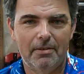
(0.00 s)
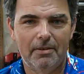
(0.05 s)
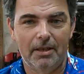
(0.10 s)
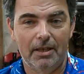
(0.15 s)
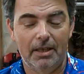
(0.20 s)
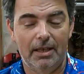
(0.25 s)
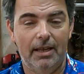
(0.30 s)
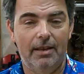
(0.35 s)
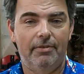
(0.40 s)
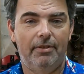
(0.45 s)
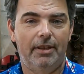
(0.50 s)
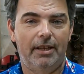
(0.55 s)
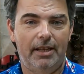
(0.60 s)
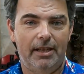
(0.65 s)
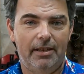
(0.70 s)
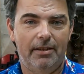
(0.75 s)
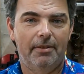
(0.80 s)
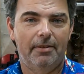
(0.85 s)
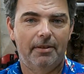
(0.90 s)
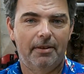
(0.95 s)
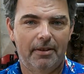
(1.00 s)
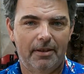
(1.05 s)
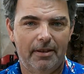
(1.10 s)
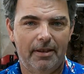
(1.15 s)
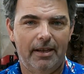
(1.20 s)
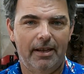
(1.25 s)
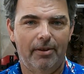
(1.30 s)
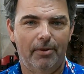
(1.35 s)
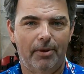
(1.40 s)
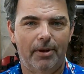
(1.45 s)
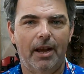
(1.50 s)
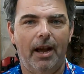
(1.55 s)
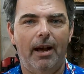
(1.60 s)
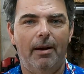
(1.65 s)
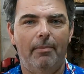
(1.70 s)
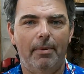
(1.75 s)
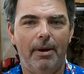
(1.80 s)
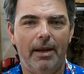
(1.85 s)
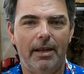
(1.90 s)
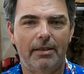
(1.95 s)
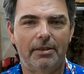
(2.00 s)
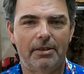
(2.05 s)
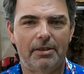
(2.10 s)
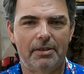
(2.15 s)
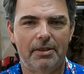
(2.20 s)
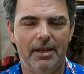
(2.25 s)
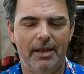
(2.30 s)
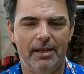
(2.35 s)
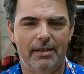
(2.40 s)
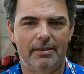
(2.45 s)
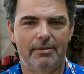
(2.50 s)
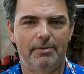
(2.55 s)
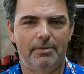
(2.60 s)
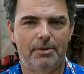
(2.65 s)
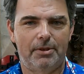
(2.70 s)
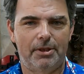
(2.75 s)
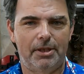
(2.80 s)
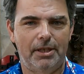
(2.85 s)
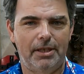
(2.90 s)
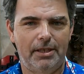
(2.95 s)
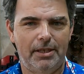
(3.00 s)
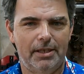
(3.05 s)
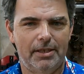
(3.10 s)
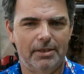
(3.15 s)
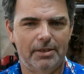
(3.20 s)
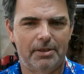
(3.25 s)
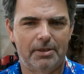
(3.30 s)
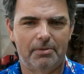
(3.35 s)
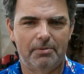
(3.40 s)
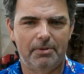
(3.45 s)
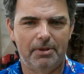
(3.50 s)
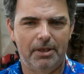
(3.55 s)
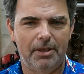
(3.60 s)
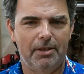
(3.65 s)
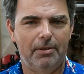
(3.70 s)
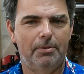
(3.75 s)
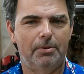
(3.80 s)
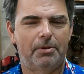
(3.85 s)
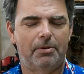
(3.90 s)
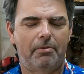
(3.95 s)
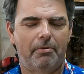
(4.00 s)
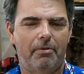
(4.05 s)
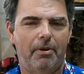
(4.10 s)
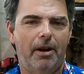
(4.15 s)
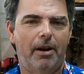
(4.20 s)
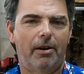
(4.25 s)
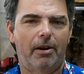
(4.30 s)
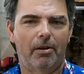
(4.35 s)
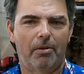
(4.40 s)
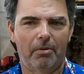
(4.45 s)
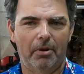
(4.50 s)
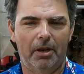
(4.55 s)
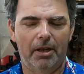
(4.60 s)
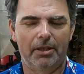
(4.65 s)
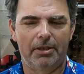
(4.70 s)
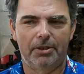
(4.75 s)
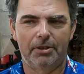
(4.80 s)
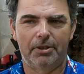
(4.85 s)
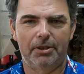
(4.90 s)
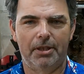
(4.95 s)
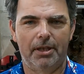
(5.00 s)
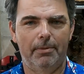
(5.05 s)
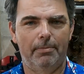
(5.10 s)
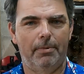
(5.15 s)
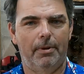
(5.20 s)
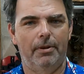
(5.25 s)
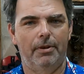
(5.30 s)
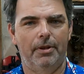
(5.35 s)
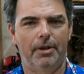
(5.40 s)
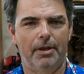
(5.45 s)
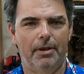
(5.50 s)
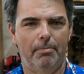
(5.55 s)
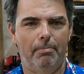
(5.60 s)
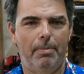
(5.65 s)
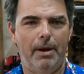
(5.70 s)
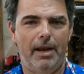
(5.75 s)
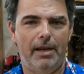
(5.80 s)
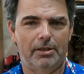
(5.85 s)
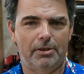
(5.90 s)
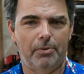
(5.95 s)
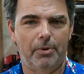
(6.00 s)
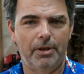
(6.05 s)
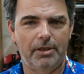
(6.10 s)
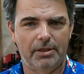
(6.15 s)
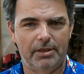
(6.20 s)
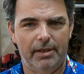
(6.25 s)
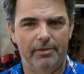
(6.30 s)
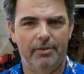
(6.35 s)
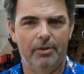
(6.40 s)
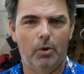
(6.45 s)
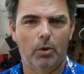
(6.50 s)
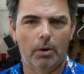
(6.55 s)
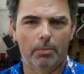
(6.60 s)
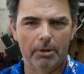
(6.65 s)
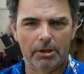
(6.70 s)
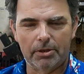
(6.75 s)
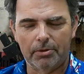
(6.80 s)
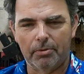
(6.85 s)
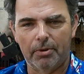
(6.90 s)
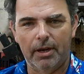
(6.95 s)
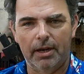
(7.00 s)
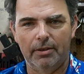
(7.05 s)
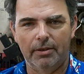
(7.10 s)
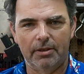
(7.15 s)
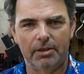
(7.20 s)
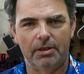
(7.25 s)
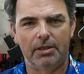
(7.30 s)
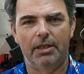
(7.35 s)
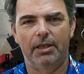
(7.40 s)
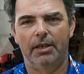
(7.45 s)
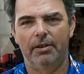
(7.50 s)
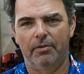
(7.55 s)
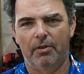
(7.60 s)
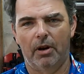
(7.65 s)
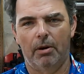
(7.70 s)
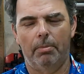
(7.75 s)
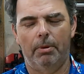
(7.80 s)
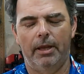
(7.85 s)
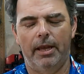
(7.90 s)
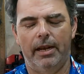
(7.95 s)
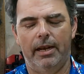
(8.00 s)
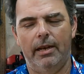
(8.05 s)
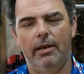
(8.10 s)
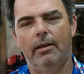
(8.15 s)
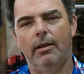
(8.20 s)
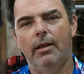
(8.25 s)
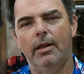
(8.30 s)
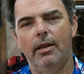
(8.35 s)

lovely, comments that she has used throughout our relationship on the past 27 orbits around the sun of our planet.